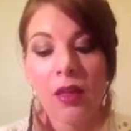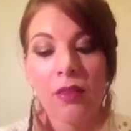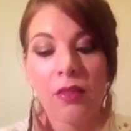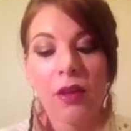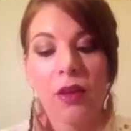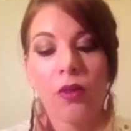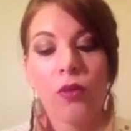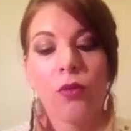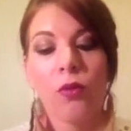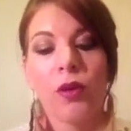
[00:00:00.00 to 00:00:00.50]

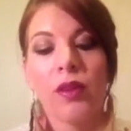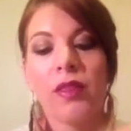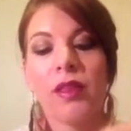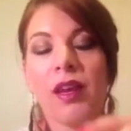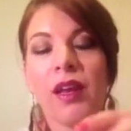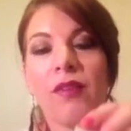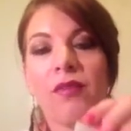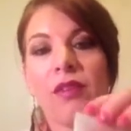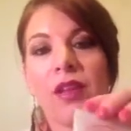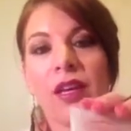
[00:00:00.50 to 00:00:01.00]
The other one that
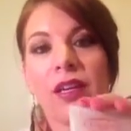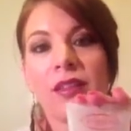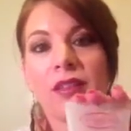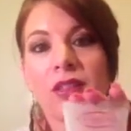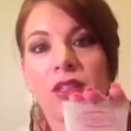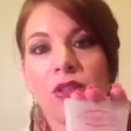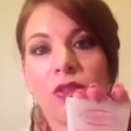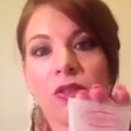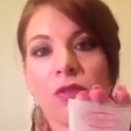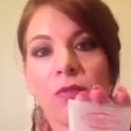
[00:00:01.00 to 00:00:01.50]
I've liked
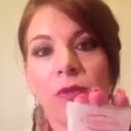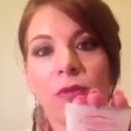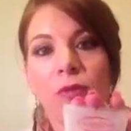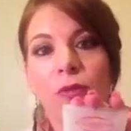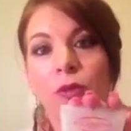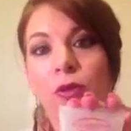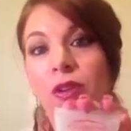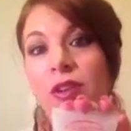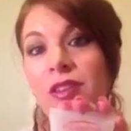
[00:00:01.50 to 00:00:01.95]
to use before